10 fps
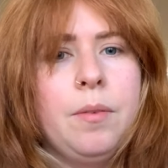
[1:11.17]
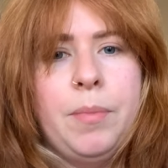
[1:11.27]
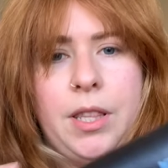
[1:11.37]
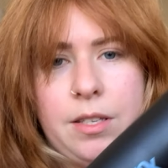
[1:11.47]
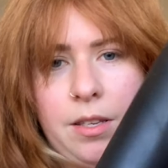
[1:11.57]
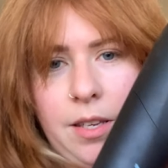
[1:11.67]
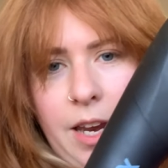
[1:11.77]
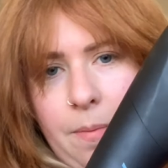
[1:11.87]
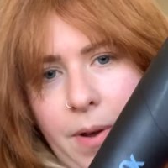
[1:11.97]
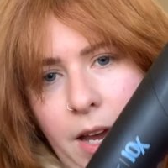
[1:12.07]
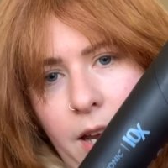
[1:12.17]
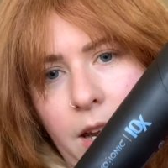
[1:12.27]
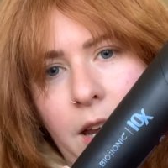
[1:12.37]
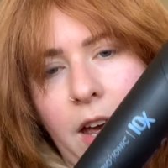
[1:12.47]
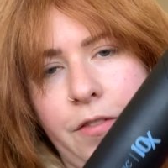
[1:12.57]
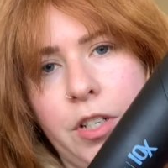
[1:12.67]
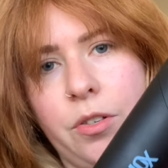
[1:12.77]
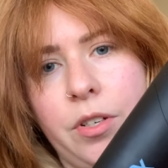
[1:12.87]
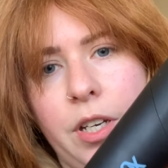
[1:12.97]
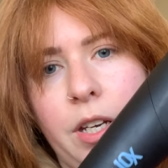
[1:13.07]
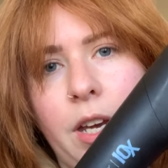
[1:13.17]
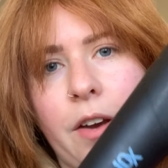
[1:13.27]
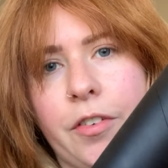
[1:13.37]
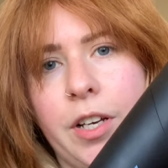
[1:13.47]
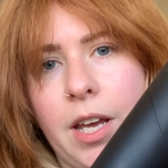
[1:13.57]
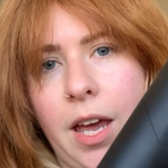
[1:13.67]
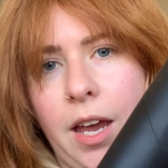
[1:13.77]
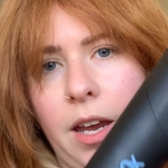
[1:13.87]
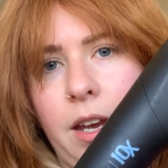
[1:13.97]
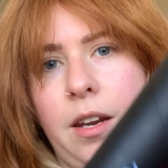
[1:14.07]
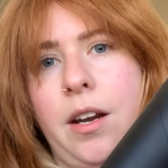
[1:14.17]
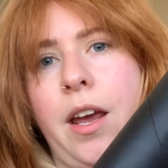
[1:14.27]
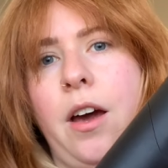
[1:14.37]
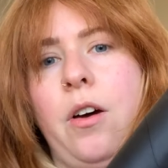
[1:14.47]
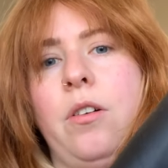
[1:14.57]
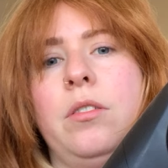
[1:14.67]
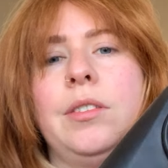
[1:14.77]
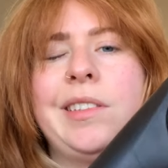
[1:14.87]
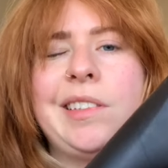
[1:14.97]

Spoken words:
but this is like my heavy duty, everyday, in and out